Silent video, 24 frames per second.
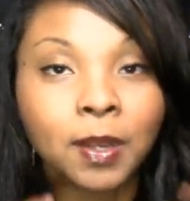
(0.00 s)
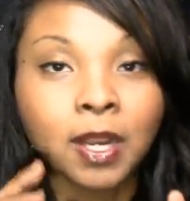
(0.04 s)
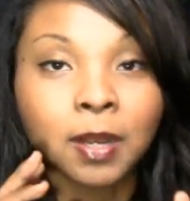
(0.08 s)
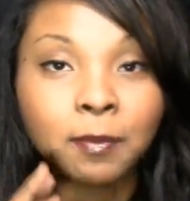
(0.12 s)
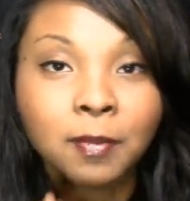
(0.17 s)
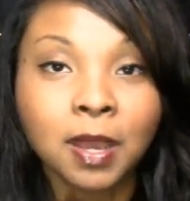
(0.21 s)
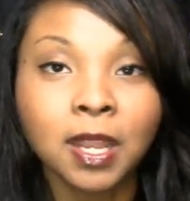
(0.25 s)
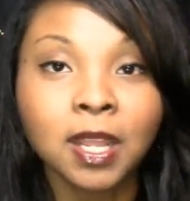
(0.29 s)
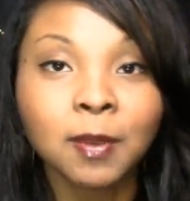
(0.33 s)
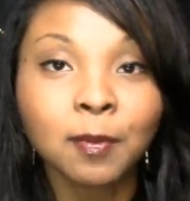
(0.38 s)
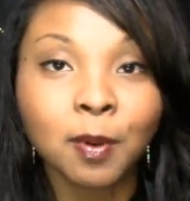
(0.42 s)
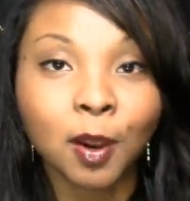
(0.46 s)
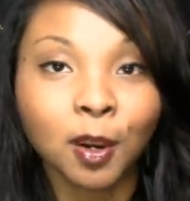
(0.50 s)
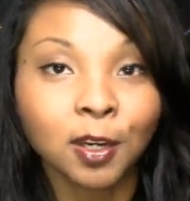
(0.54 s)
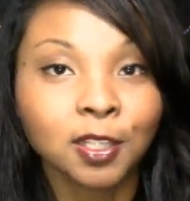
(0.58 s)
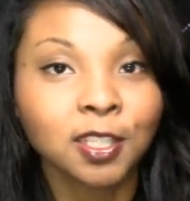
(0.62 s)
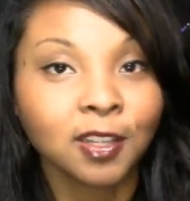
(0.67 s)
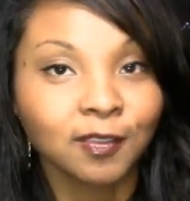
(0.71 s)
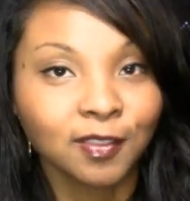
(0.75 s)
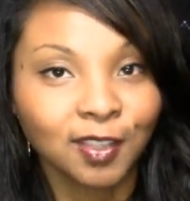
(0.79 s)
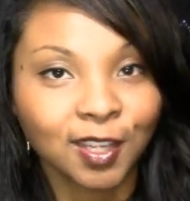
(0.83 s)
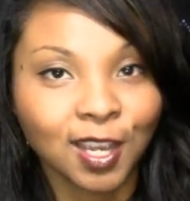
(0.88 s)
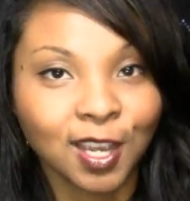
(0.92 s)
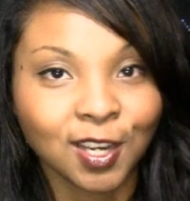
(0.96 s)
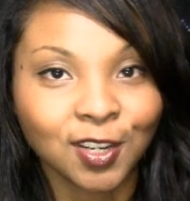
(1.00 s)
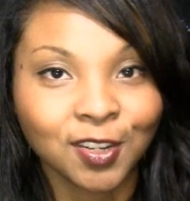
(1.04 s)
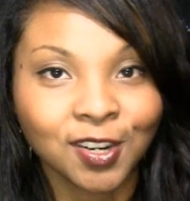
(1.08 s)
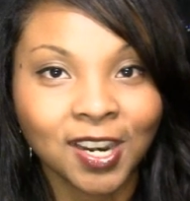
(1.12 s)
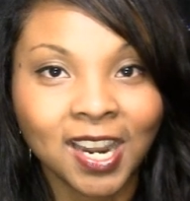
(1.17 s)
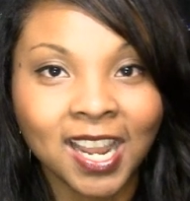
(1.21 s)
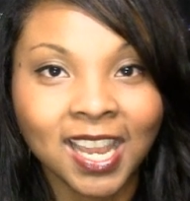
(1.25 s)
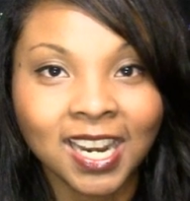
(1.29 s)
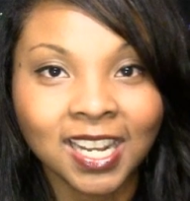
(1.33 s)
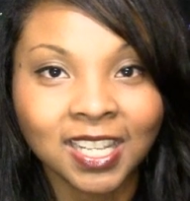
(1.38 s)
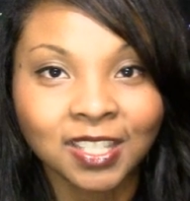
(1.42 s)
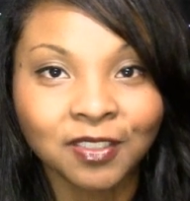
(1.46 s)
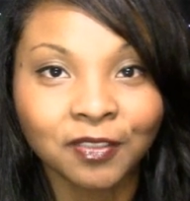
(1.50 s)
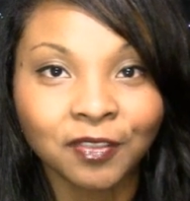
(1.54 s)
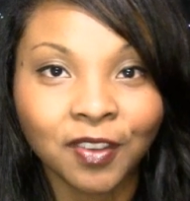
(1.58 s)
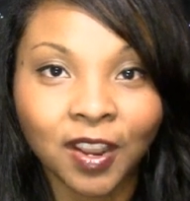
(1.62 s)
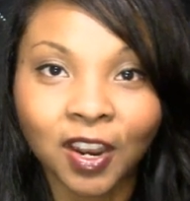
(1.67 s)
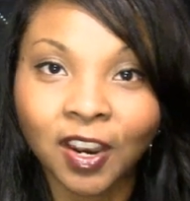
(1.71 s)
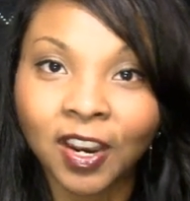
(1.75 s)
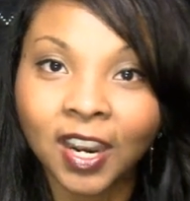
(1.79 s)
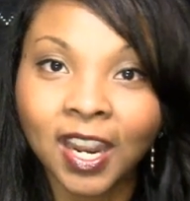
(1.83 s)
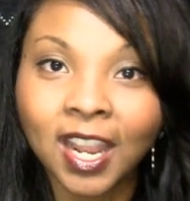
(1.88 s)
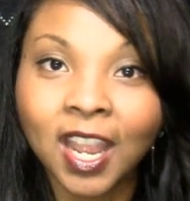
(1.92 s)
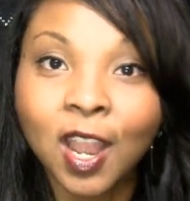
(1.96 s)
but in many parts of the country it is
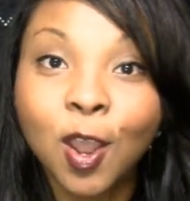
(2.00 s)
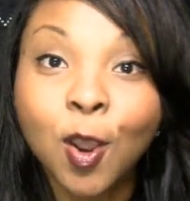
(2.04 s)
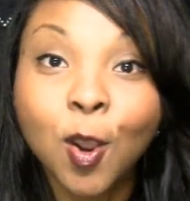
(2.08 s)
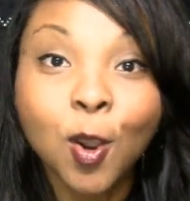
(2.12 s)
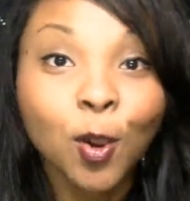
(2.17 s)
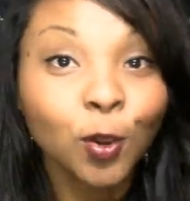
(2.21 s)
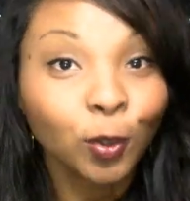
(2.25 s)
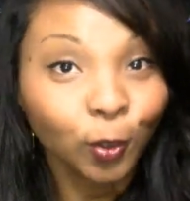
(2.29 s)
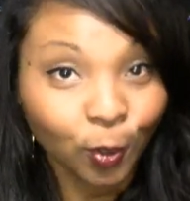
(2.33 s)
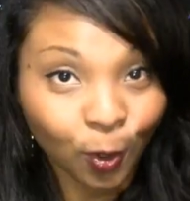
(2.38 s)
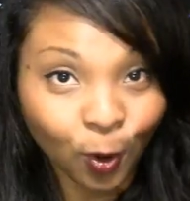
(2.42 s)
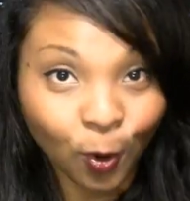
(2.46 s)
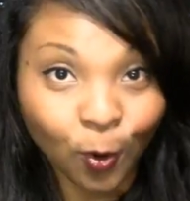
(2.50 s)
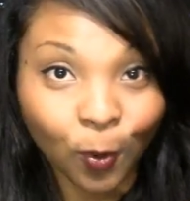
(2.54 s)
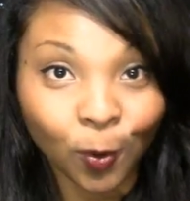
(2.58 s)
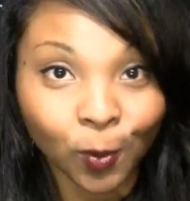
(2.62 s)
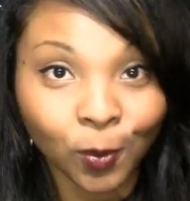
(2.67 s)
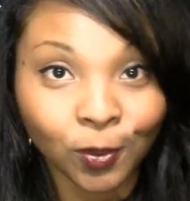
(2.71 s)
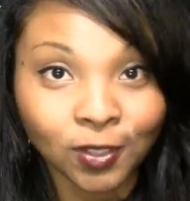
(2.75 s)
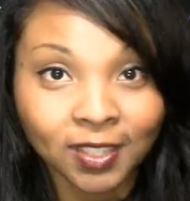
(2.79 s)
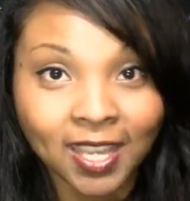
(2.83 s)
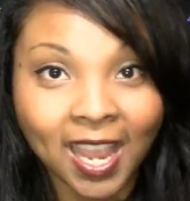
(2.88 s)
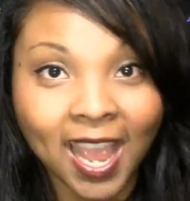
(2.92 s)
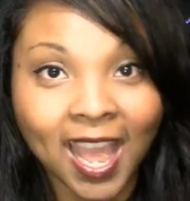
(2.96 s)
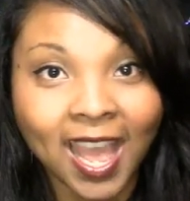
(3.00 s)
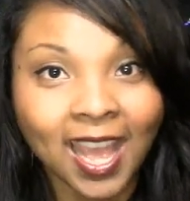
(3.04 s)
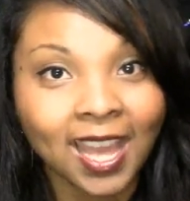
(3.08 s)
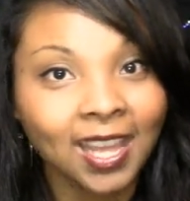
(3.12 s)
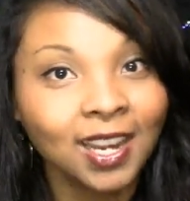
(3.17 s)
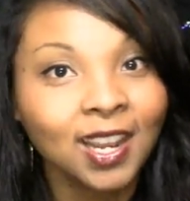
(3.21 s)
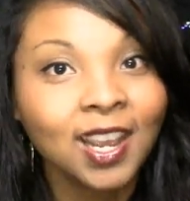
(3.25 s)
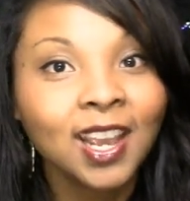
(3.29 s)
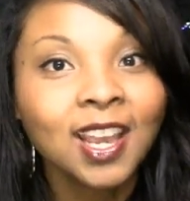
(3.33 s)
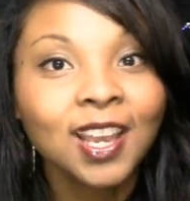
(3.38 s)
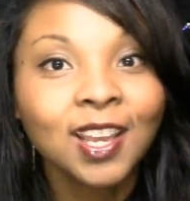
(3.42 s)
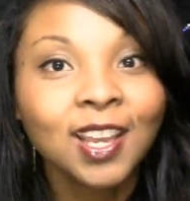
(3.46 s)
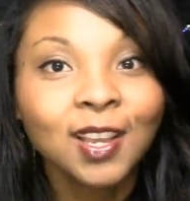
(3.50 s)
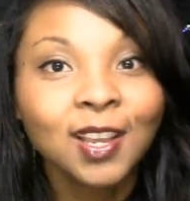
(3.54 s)
very cold, and